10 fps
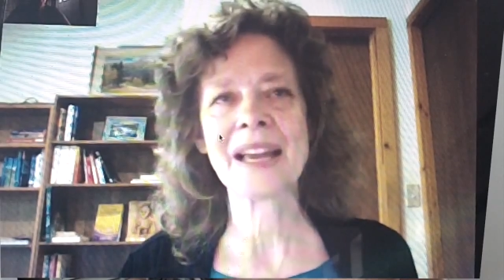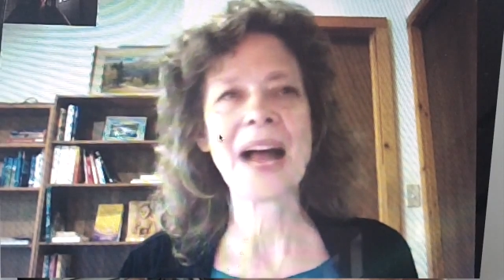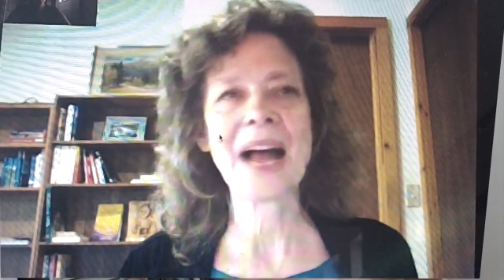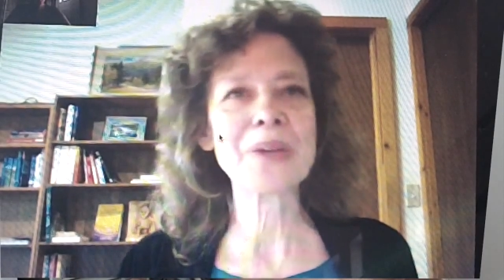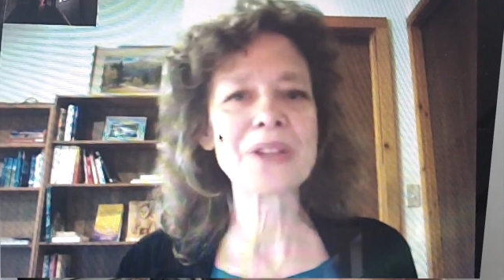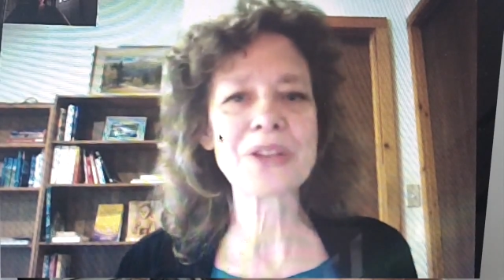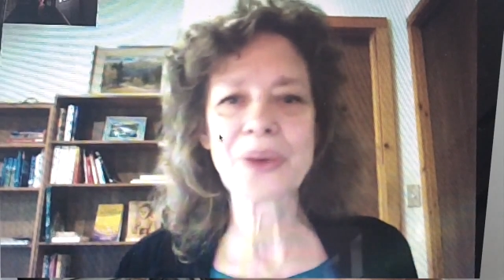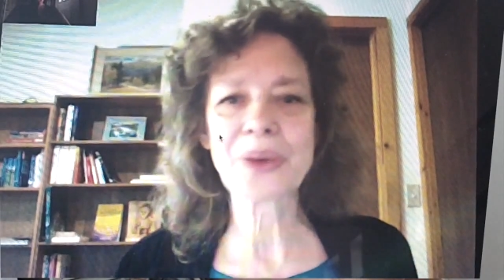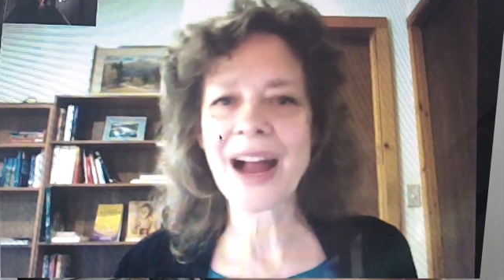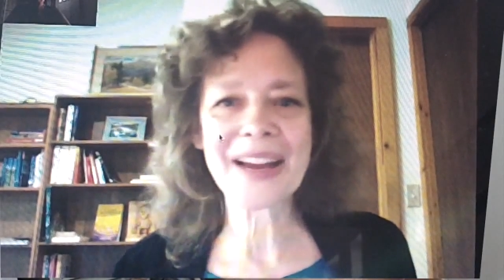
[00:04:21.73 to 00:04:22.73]
I would
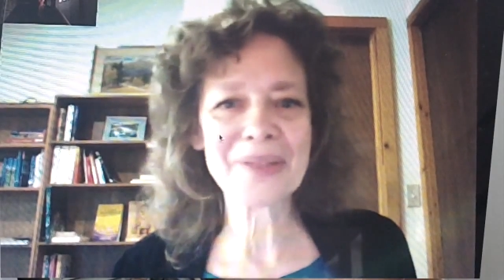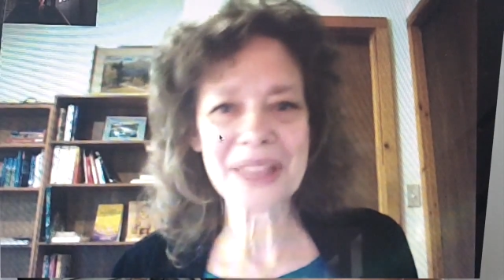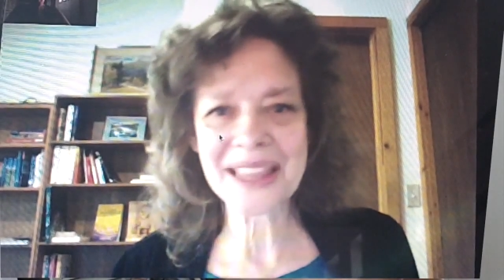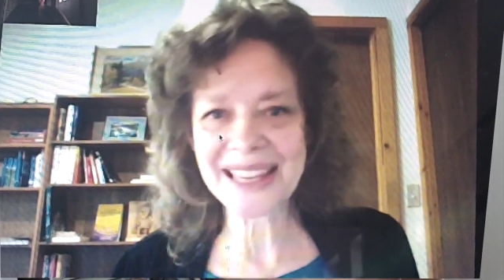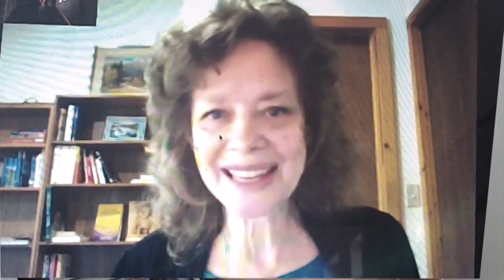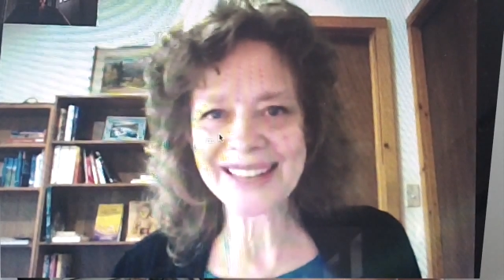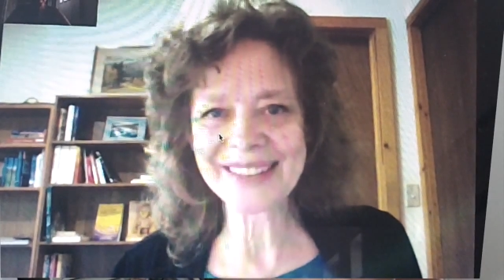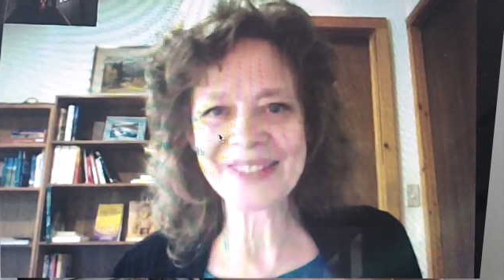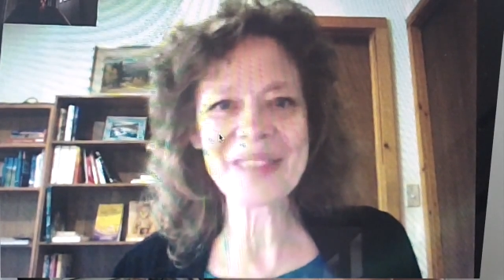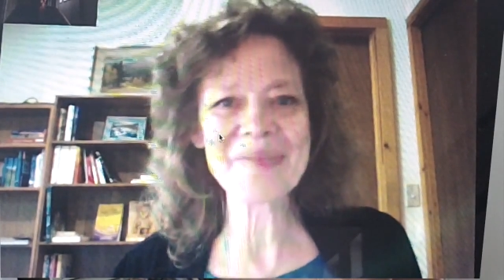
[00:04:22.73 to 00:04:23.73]
try everything
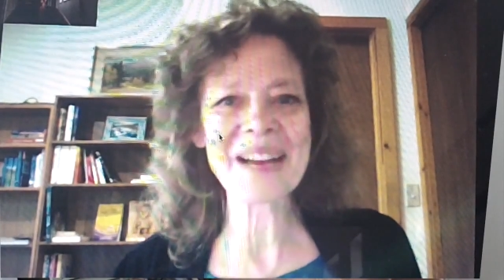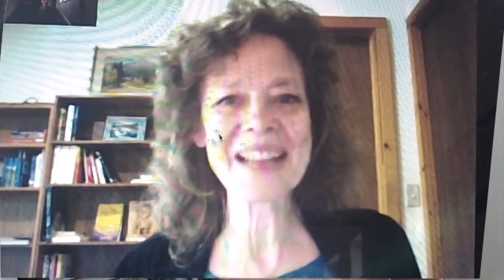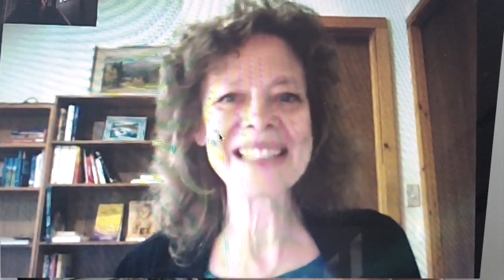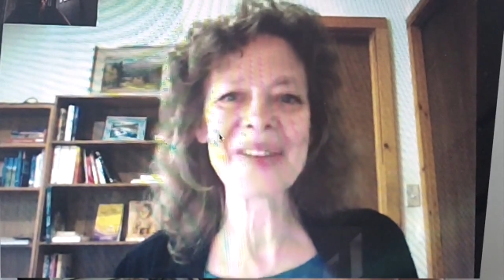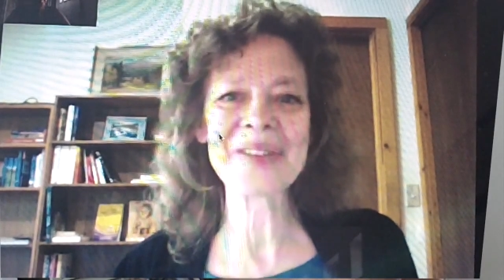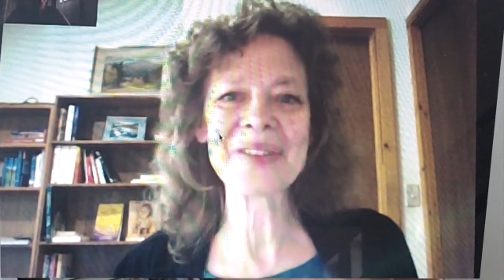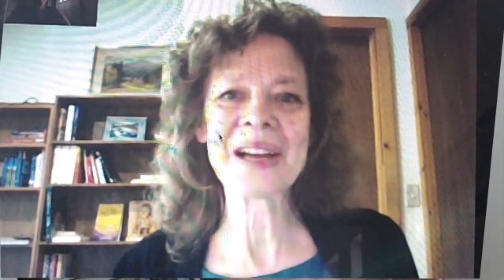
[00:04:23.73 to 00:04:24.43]
with myself.